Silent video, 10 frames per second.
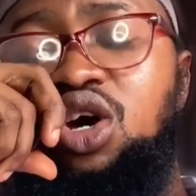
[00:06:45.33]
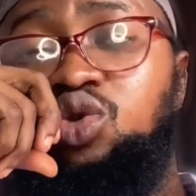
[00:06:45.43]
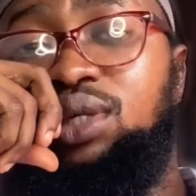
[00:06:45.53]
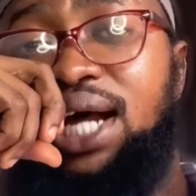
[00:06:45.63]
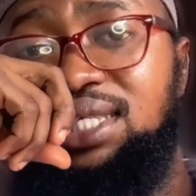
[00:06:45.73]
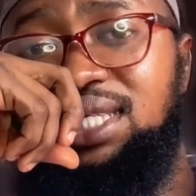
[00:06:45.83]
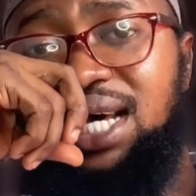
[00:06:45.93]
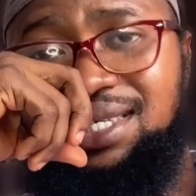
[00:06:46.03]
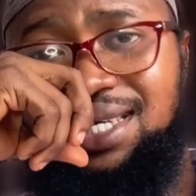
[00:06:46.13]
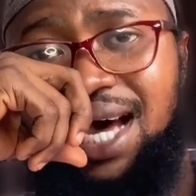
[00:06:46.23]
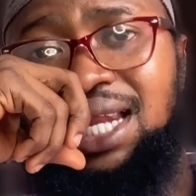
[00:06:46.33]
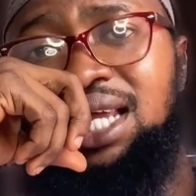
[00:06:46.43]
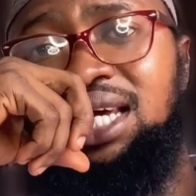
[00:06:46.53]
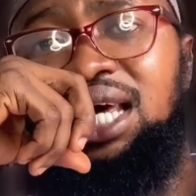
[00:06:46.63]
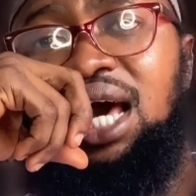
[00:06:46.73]
So that is
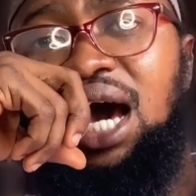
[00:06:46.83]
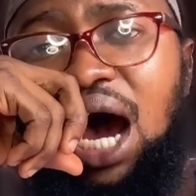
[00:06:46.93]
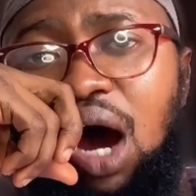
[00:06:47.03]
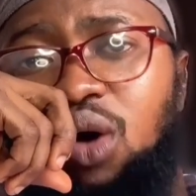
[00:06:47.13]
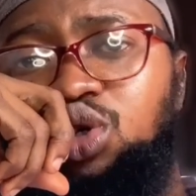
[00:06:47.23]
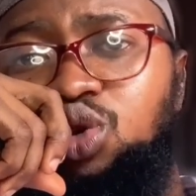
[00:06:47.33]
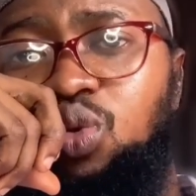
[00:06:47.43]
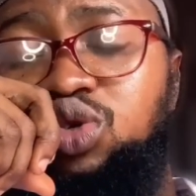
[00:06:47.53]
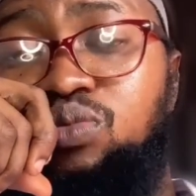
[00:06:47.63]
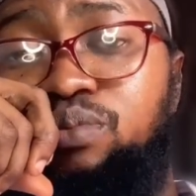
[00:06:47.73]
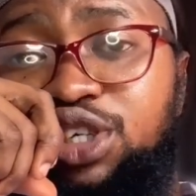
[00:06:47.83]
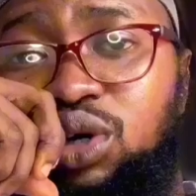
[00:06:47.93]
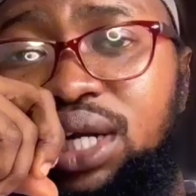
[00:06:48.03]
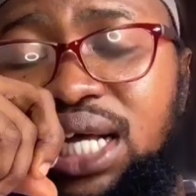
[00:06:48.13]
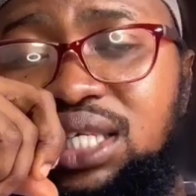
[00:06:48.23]
exactly how you want to make
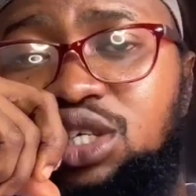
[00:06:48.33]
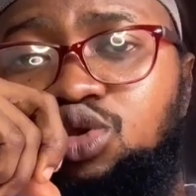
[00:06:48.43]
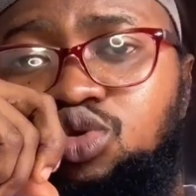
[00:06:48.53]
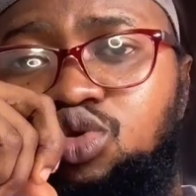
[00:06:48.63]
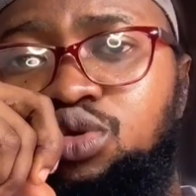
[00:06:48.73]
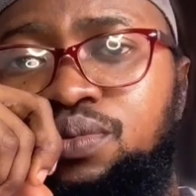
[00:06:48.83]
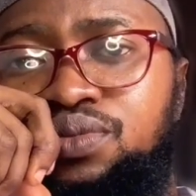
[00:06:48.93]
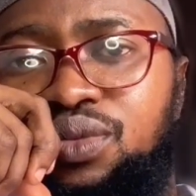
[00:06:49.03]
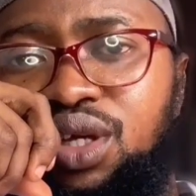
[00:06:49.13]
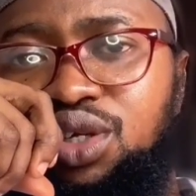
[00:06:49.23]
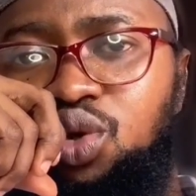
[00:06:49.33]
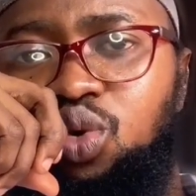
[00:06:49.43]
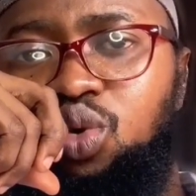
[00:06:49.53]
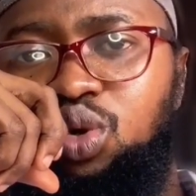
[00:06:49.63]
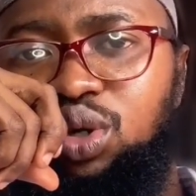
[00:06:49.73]
sure that you
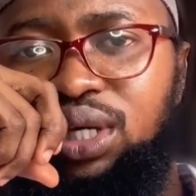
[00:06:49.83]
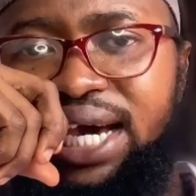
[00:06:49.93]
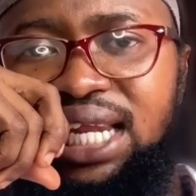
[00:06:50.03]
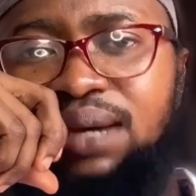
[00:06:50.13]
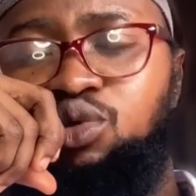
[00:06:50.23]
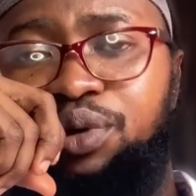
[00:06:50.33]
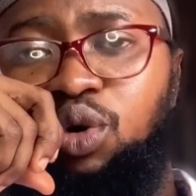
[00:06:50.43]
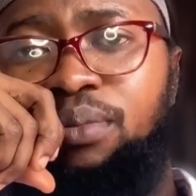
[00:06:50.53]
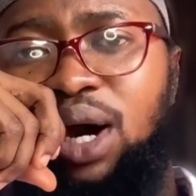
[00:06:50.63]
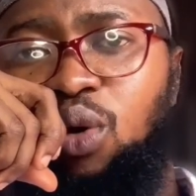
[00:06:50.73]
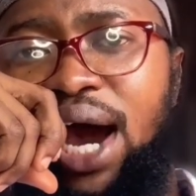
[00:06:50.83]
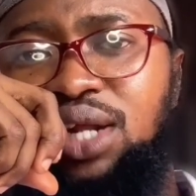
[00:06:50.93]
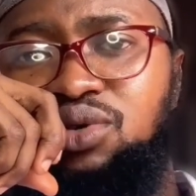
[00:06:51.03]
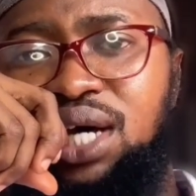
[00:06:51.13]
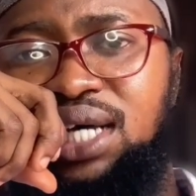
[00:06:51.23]
know get them to become
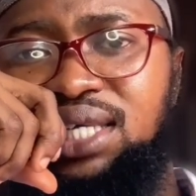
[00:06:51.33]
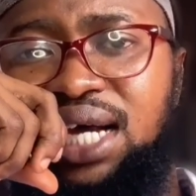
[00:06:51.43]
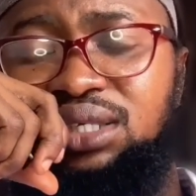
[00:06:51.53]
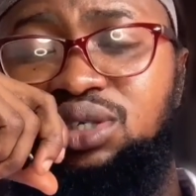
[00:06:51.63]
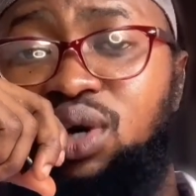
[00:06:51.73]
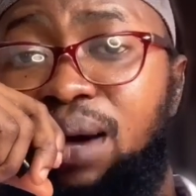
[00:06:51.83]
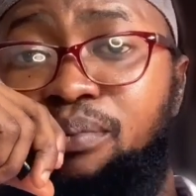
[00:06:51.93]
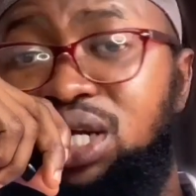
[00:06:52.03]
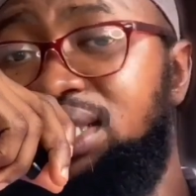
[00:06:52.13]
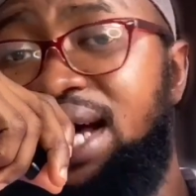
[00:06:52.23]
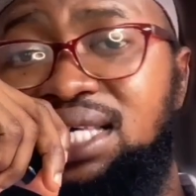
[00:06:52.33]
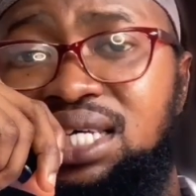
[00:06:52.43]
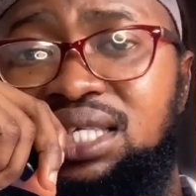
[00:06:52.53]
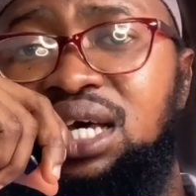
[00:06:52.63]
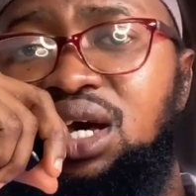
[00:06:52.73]
acquired users, and you can monetize
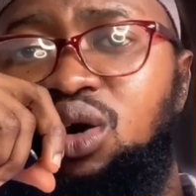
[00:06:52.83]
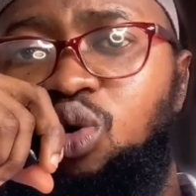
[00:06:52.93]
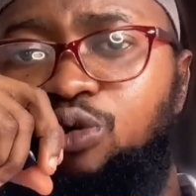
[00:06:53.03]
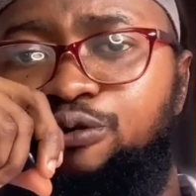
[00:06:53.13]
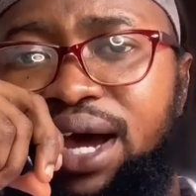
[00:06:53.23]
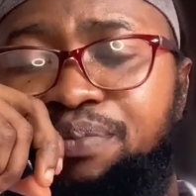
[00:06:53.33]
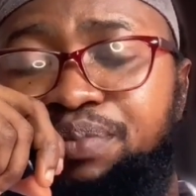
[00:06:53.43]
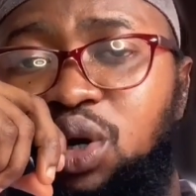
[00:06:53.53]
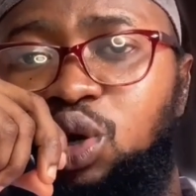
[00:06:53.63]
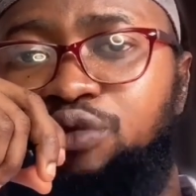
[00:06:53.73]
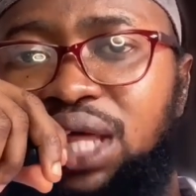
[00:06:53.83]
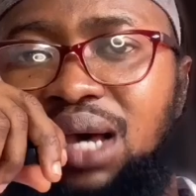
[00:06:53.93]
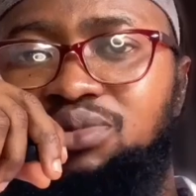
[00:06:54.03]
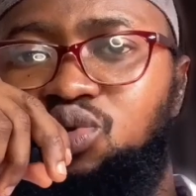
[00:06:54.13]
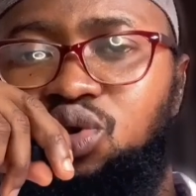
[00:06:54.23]
it over a period of
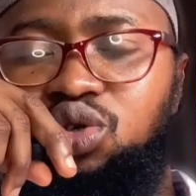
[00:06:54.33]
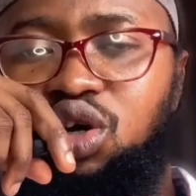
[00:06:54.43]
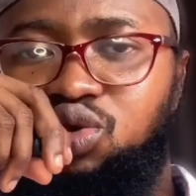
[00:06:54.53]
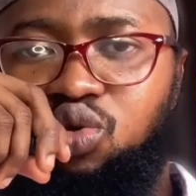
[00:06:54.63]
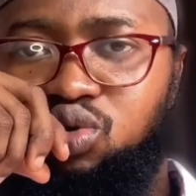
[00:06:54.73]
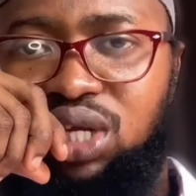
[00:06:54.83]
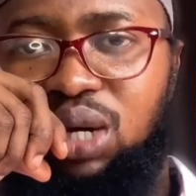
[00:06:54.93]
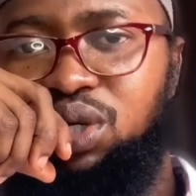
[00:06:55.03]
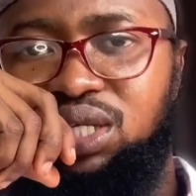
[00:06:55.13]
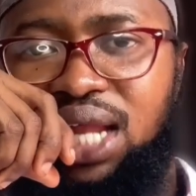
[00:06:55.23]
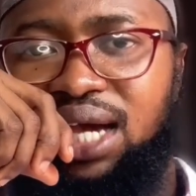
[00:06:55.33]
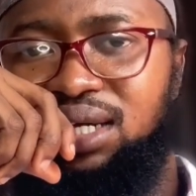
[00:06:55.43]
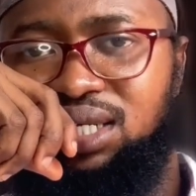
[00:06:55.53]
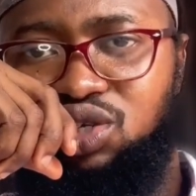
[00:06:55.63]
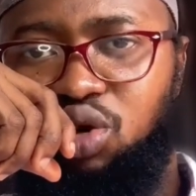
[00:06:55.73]
time. So don't just go to them with
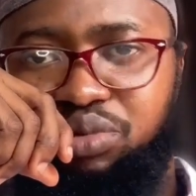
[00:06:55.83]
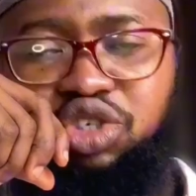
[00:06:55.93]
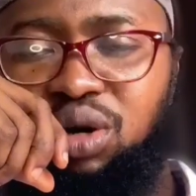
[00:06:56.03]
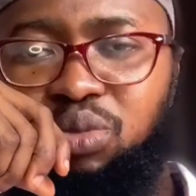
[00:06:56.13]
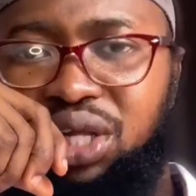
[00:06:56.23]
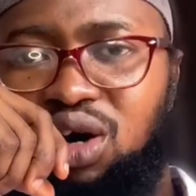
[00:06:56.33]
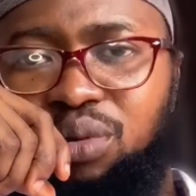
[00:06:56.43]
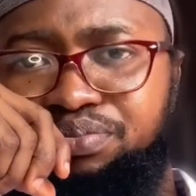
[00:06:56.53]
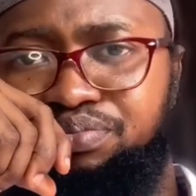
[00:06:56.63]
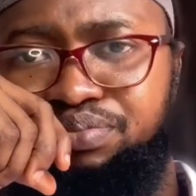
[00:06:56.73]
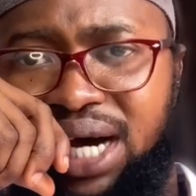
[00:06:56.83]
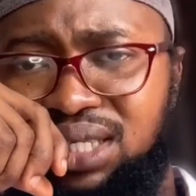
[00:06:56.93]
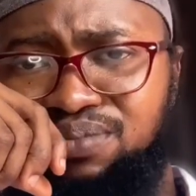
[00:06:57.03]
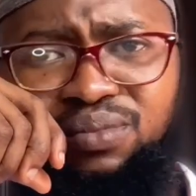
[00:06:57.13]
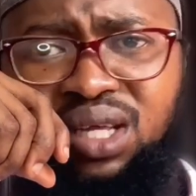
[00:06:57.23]
like the subscription model
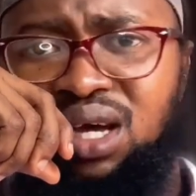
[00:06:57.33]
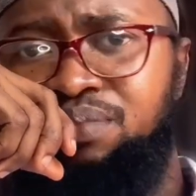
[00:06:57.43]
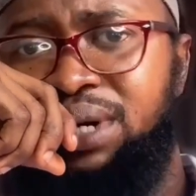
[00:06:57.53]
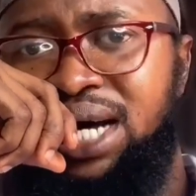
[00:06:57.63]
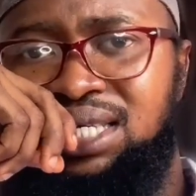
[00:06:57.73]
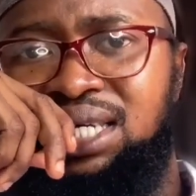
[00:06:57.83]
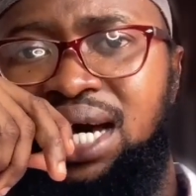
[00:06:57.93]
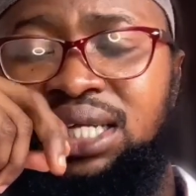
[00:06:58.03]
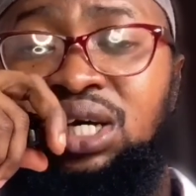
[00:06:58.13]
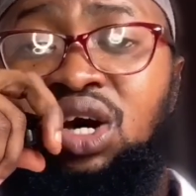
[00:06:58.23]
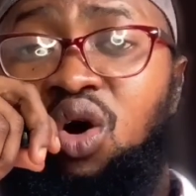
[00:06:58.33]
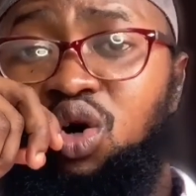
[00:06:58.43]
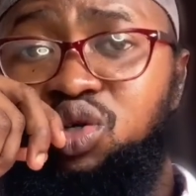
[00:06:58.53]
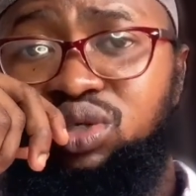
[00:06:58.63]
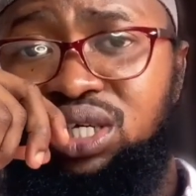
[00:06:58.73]
pricing and
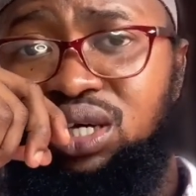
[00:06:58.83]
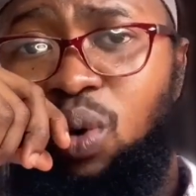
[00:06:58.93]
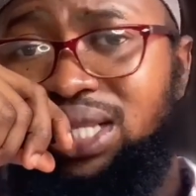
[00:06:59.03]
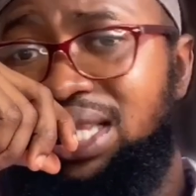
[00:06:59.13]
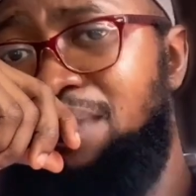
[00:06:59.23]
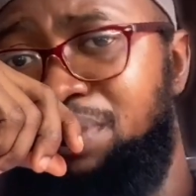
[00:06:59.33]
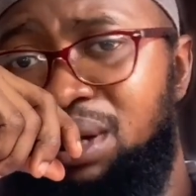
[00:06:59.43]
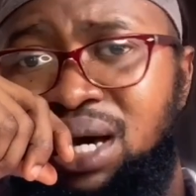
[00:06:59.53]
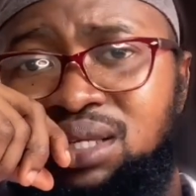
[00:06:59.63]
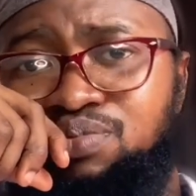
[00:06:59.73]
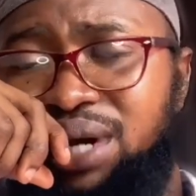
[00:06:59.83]
also the one-time payment